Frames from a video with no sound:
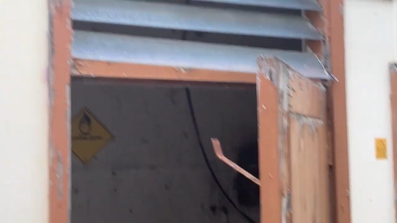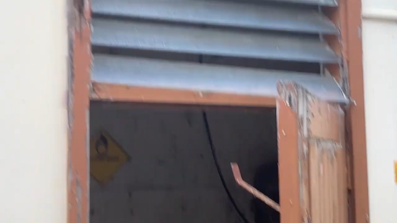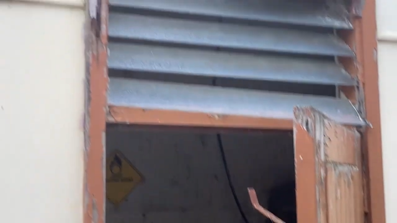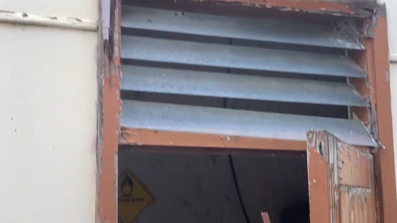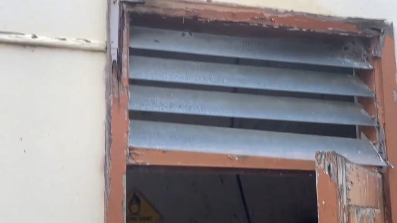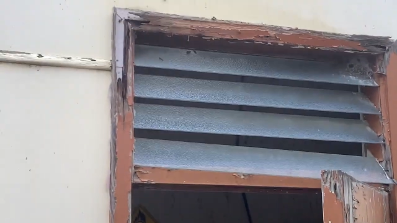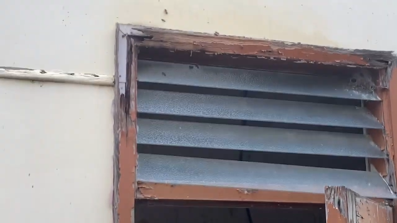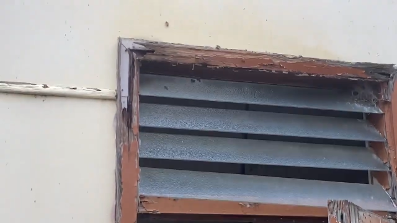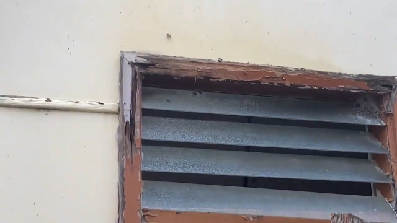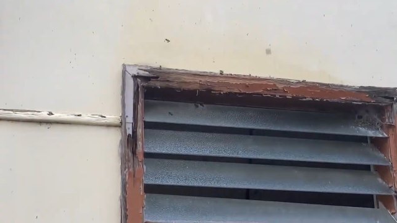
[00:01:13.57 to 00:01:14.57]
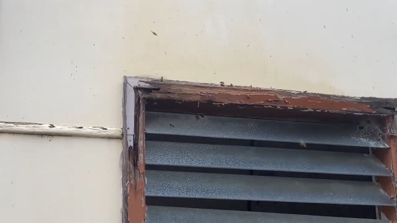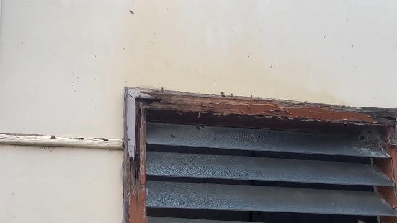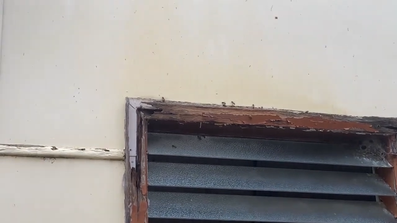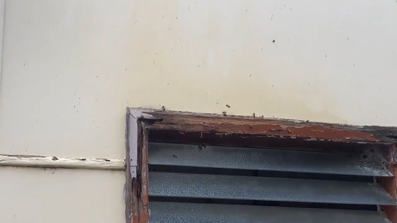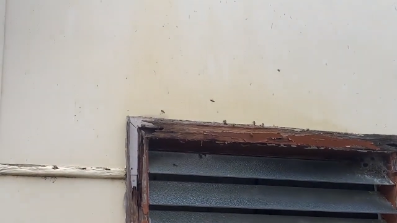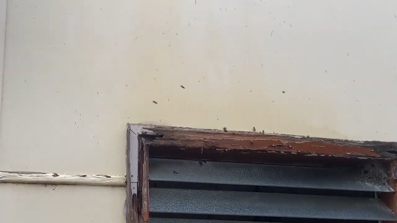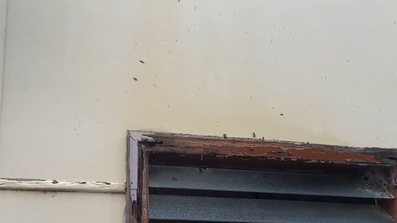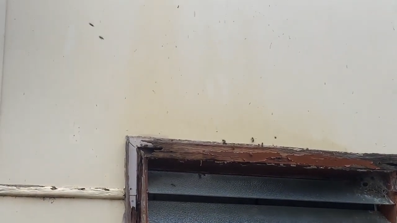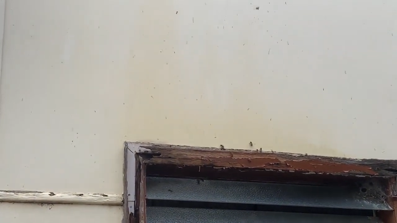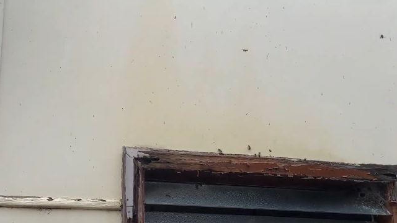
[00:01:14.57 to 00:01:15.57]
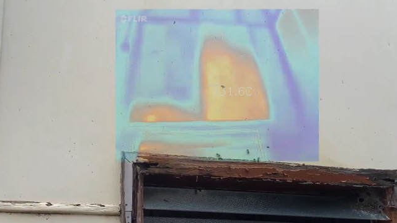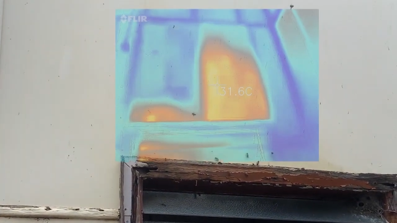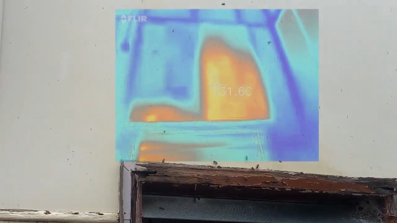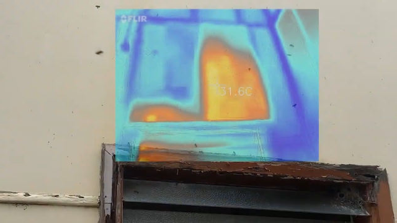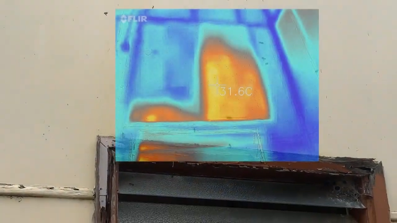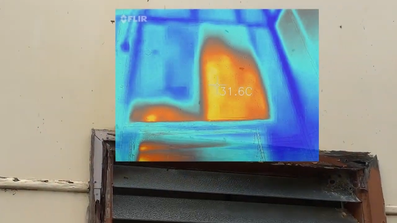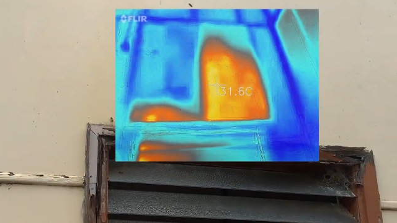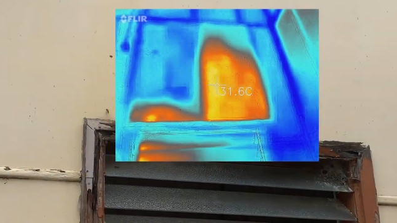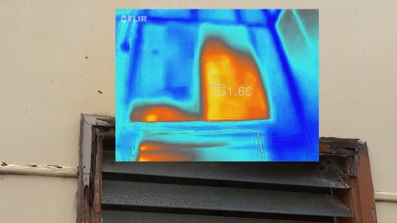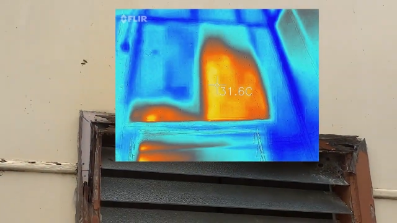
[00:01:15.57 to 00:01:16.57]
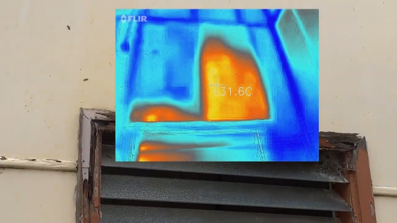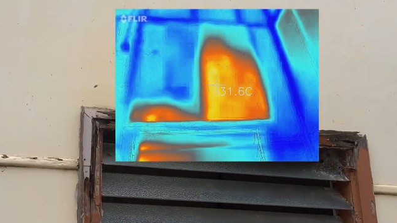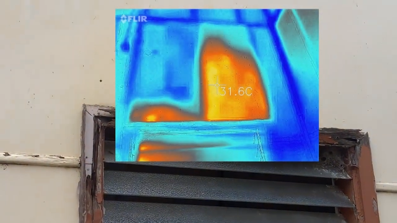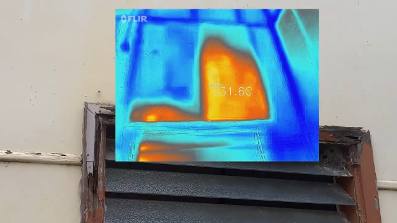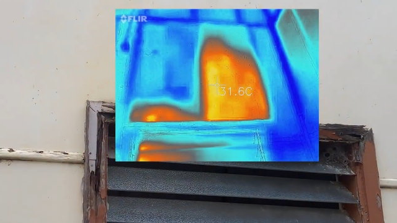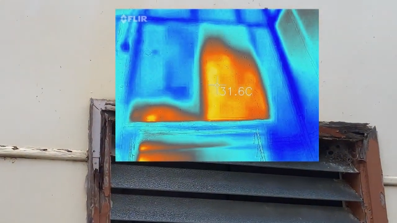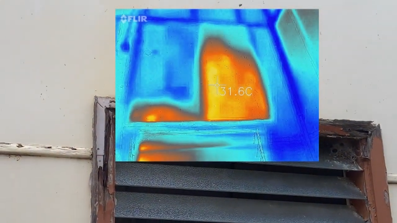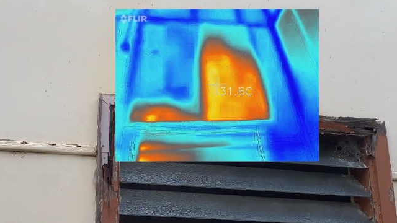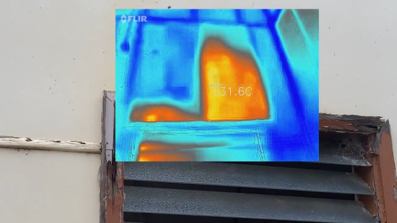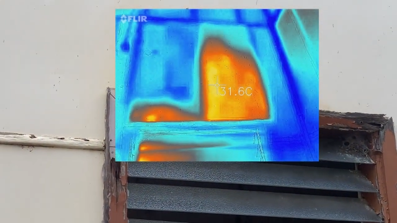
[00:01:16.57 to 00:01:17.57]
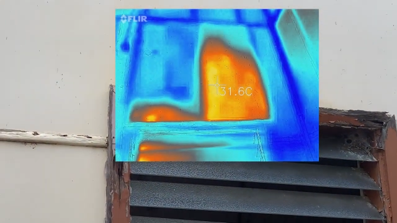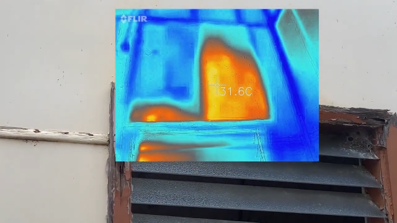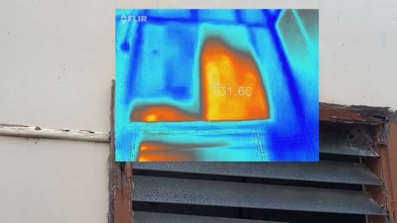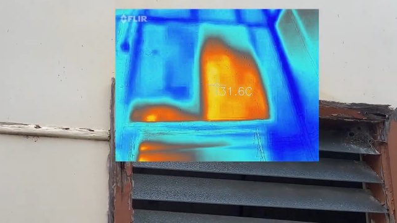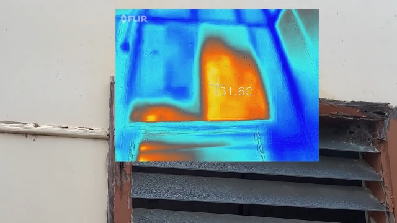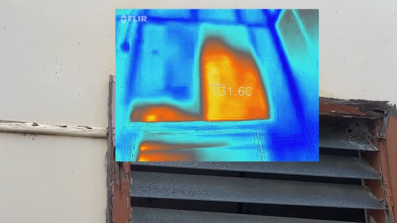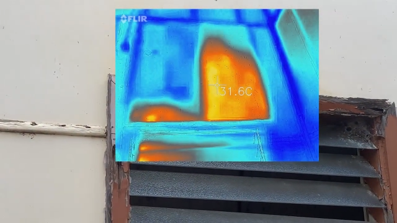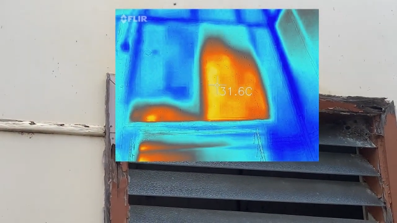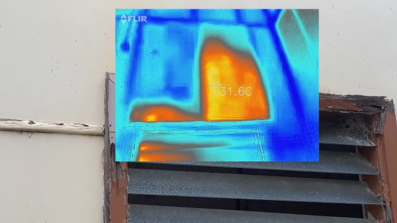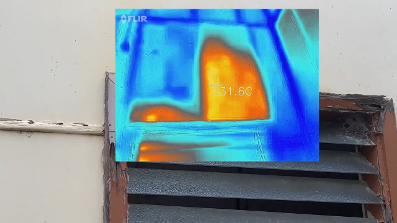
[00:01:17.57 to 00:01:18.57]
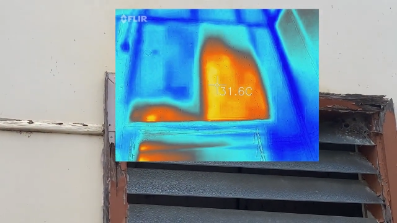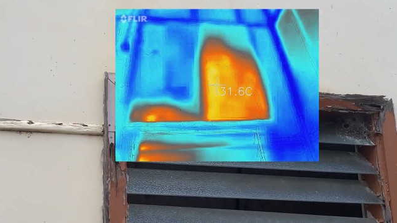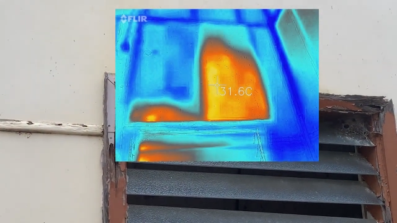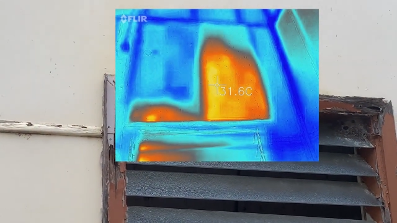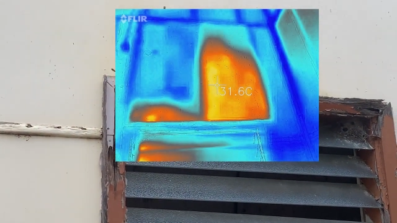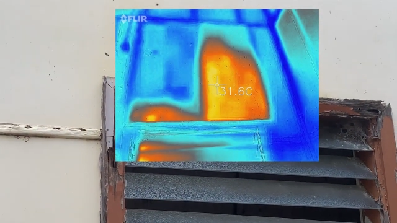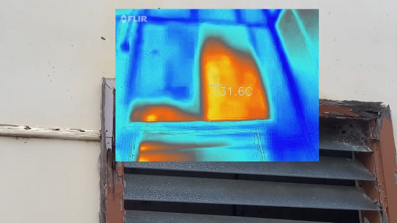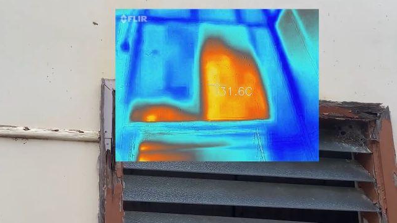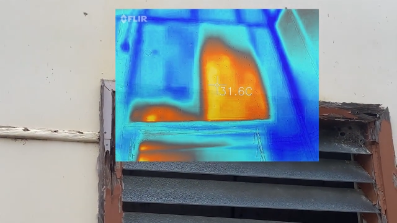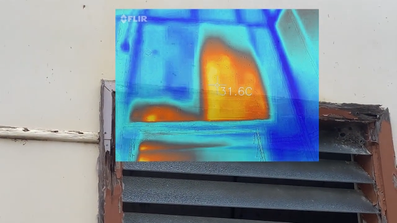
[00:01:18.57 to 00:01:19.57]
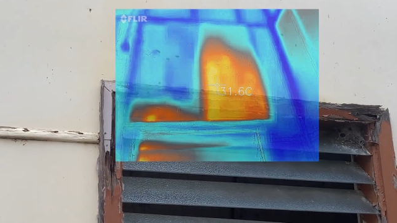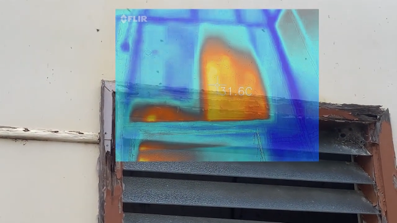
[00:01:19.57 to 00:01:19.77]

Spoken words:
No face is visible, so there are no lips to read.